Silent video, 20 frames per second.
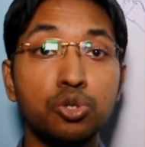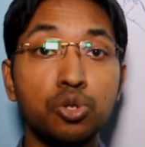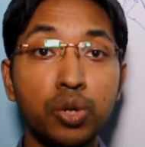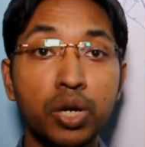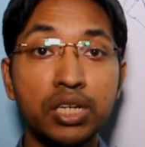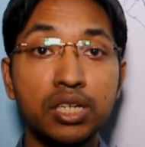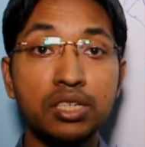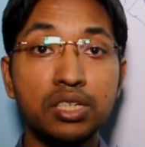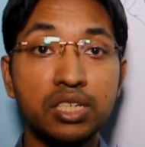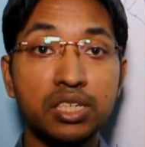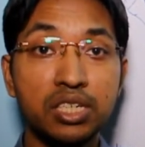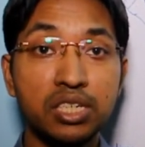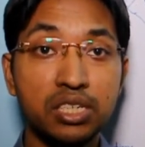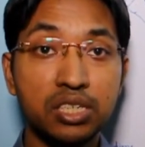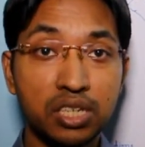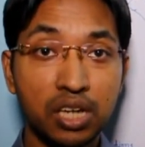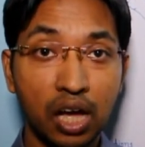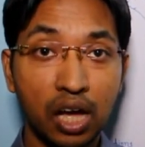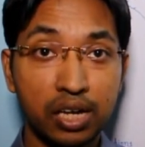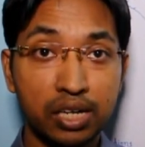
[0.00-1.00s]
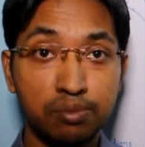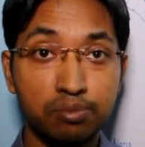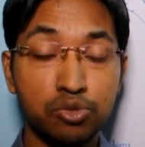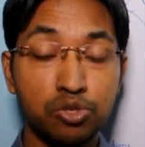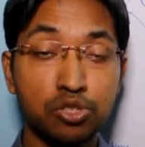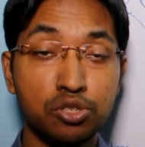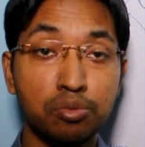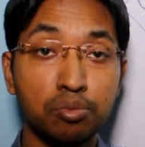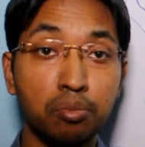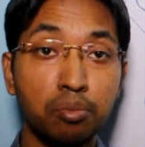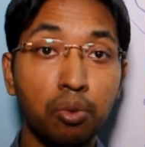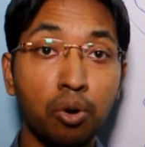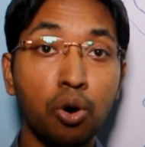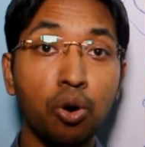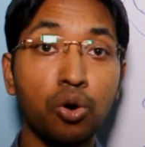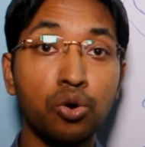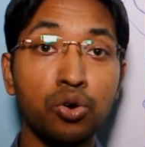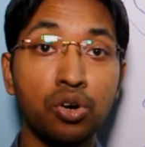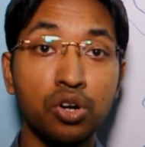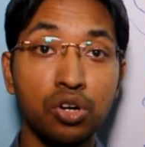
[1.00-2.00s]
20 times
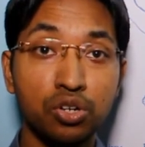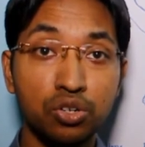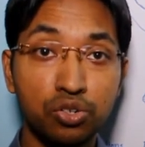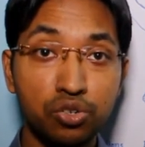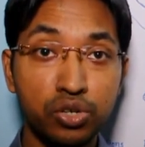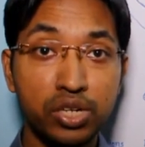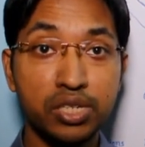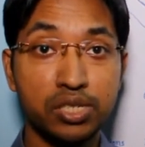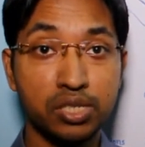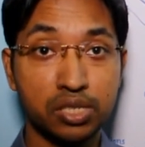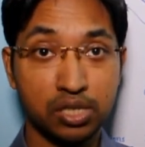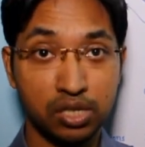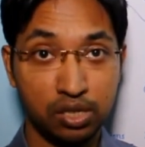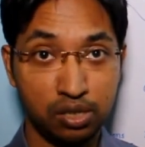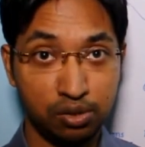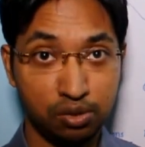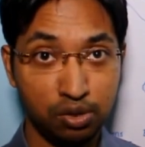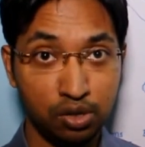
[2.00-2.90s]
more risk